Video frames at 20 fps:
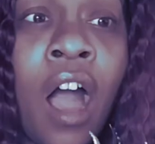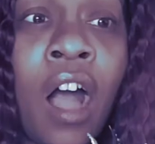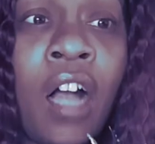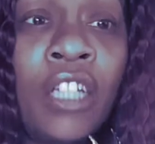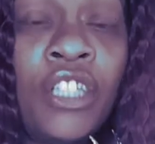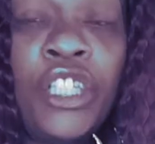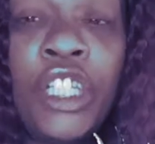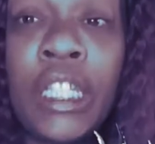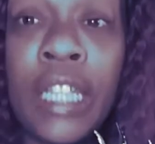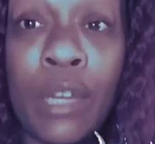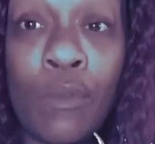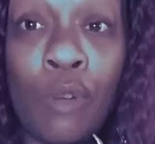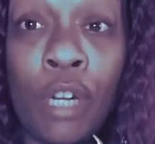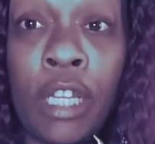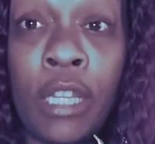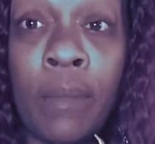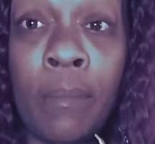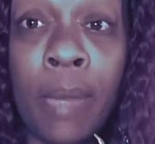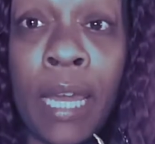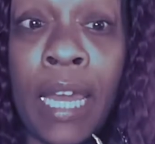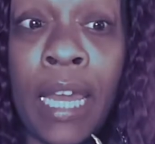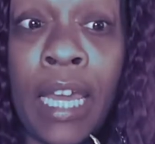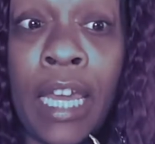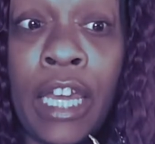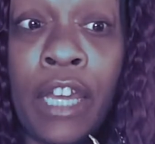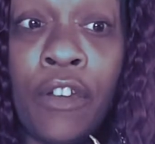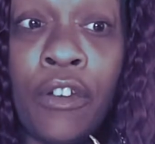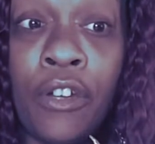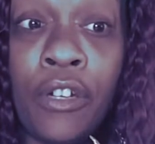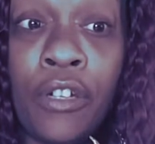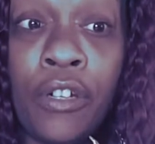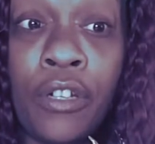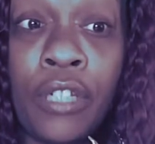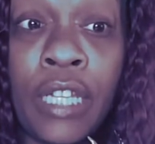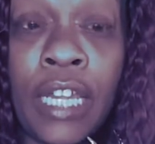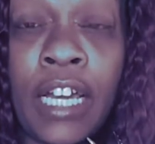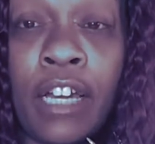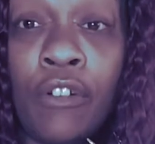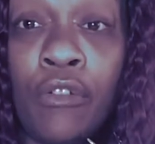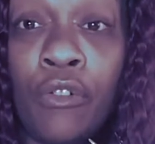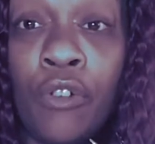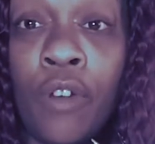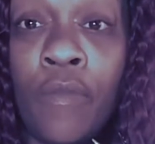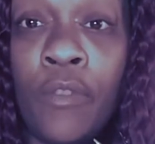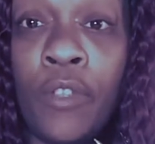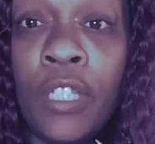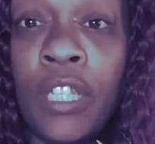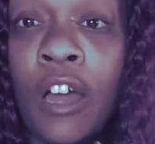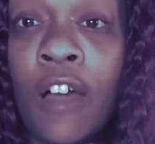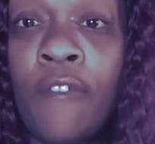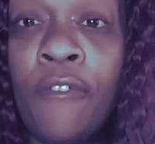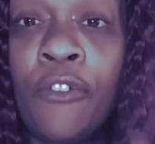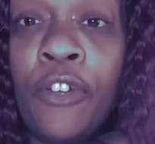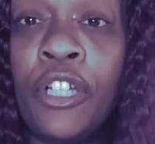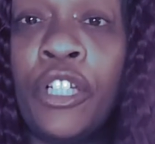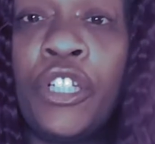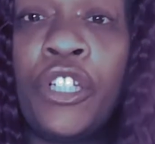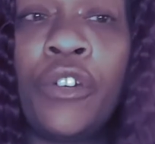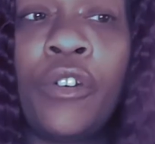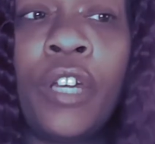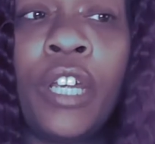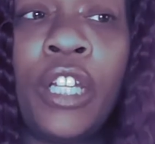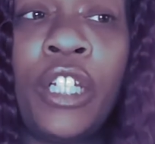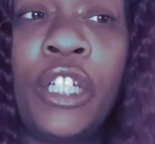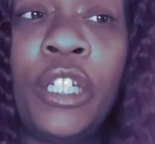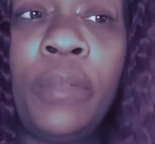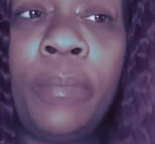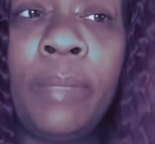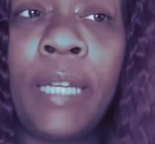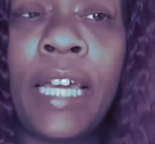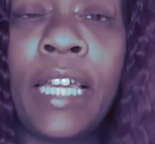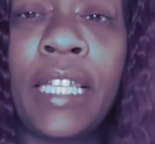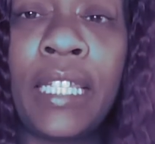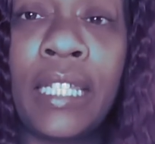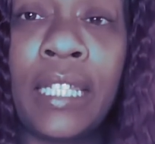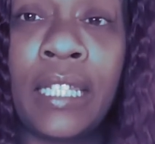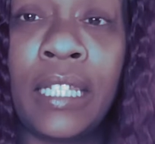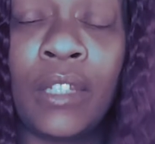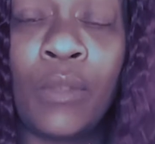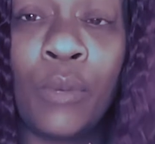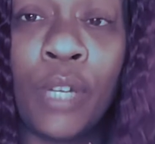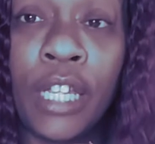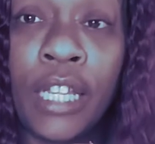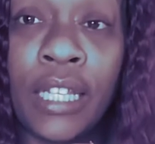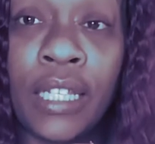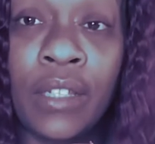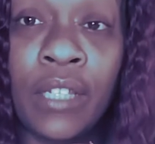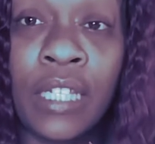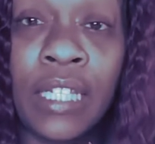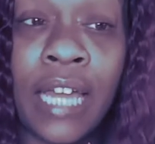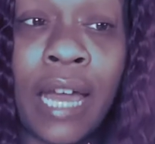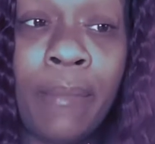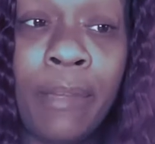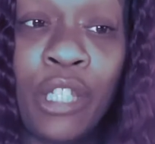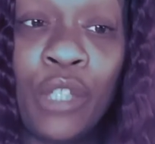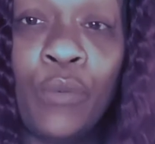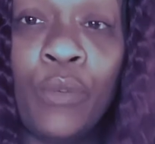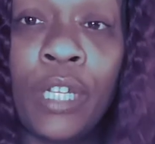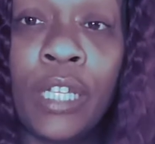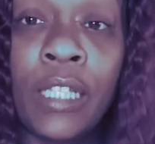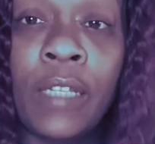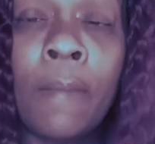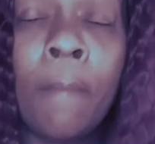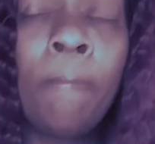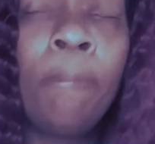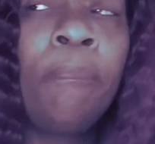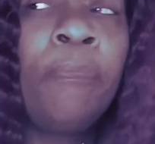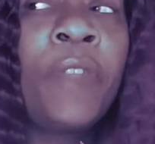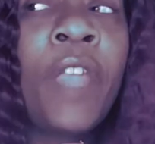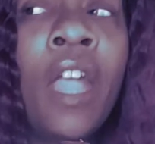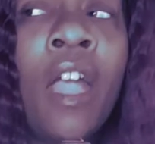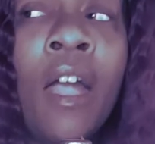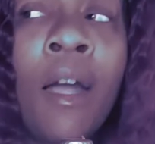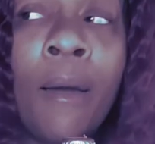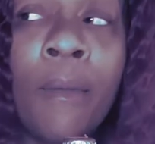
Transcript: She's like one of the main characters. Like, I don't know if you saw Freak Show and she plays the twins, the Siamese twins.